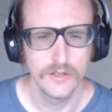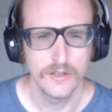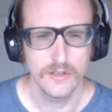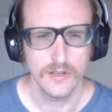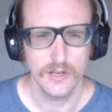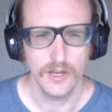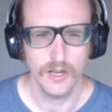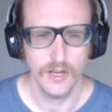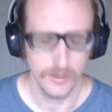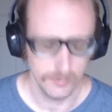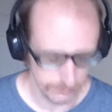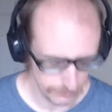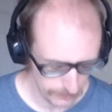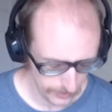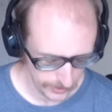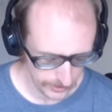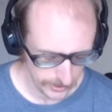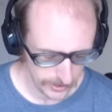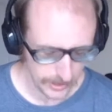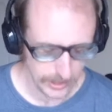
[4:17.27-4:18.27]

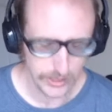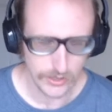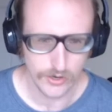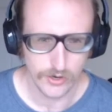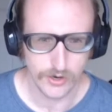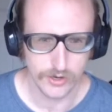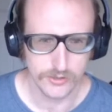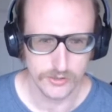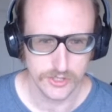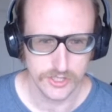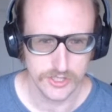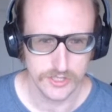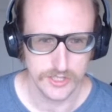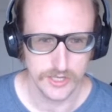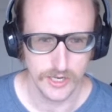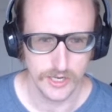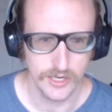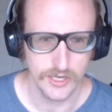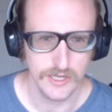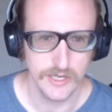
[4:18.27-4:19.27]
but here I'll just
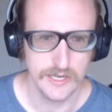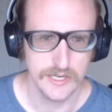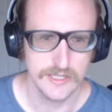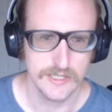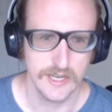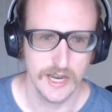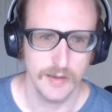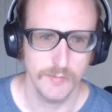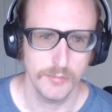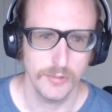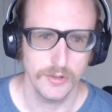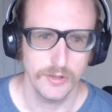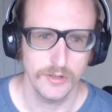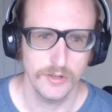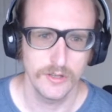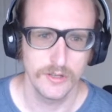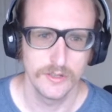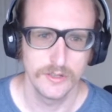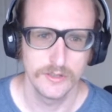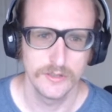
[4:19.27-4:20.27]
say example